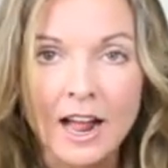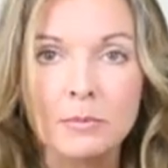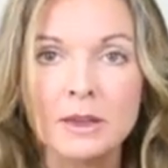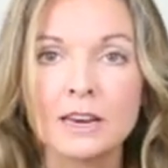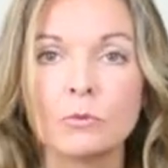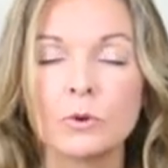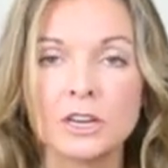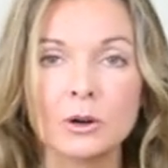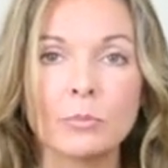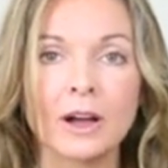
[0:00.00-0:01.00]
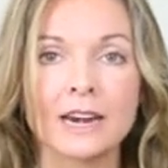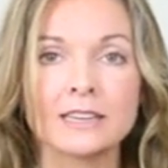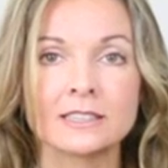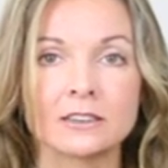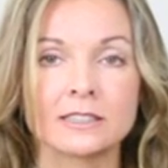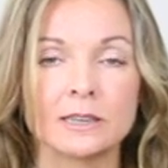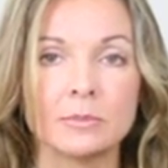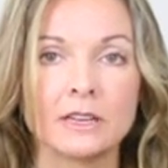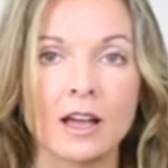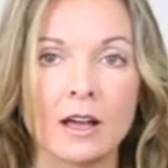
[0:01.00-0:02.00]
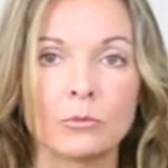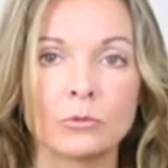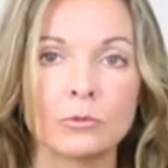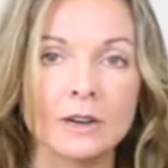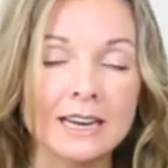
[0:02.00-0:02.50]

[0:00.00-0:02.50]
I mean, when your body starts to become